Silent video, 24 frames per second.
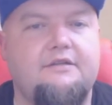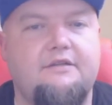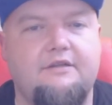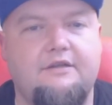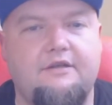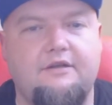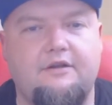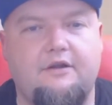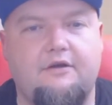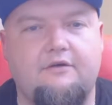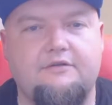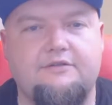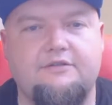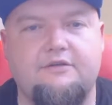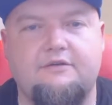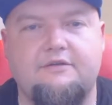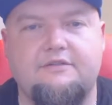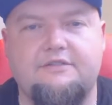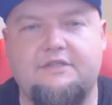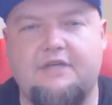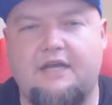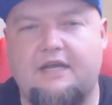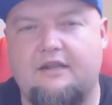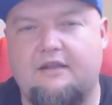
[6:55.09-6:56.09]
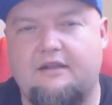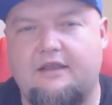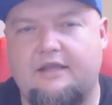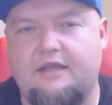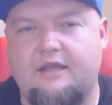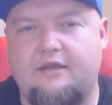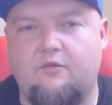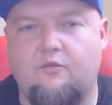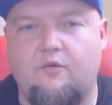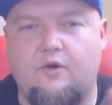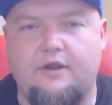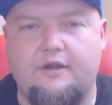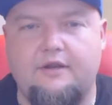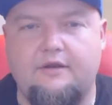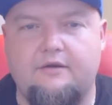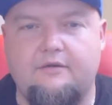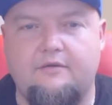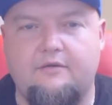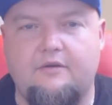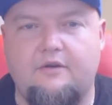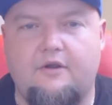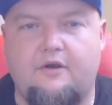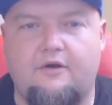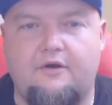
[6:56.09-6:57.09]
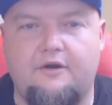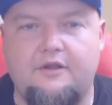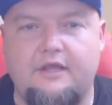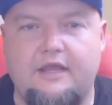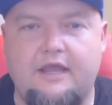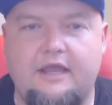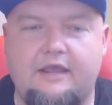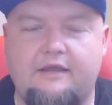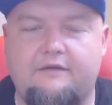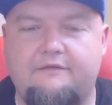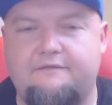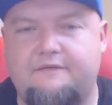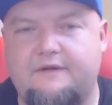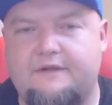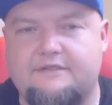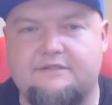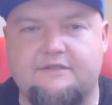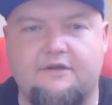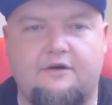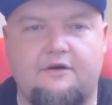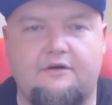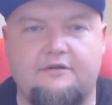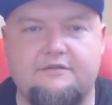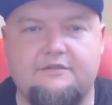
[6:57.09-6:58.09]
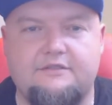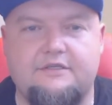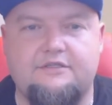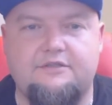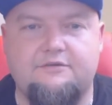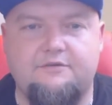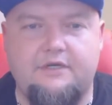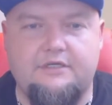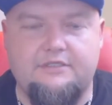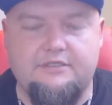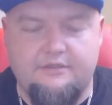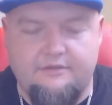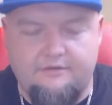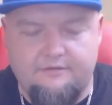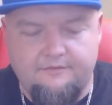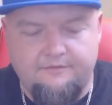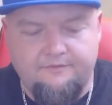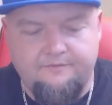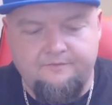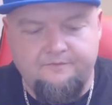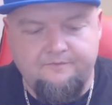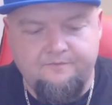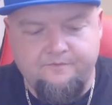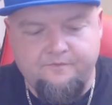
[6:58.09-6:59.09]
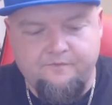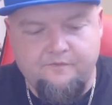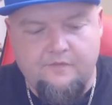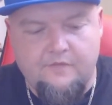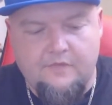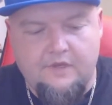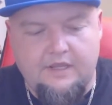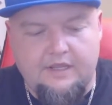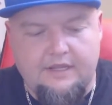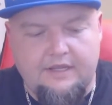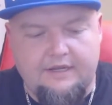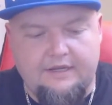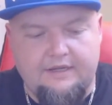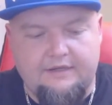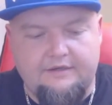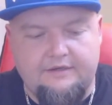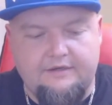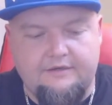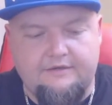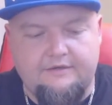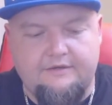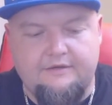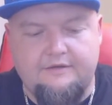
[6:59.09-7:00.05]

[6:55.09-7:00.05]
you know, so it's kind of like a one RDA fits all situation. And